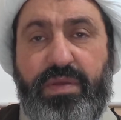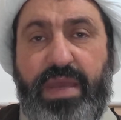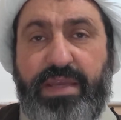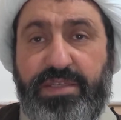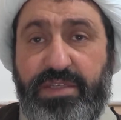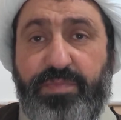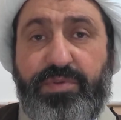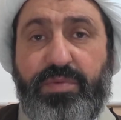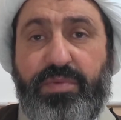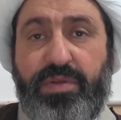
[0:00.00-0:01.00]

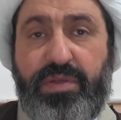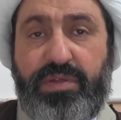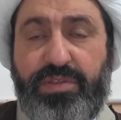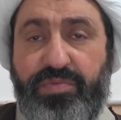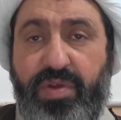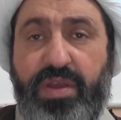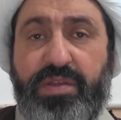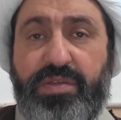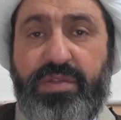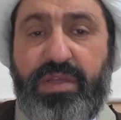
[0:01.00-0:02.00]
acceptable, is
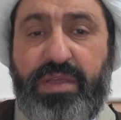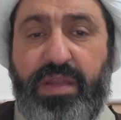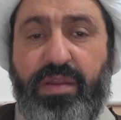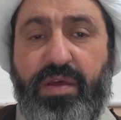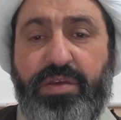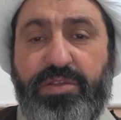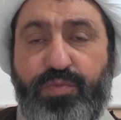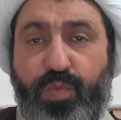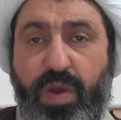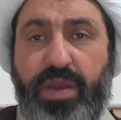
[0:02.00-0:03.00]
right, that Allah is
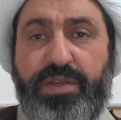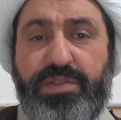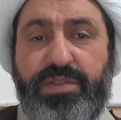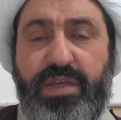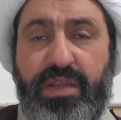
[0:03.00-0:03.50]
wise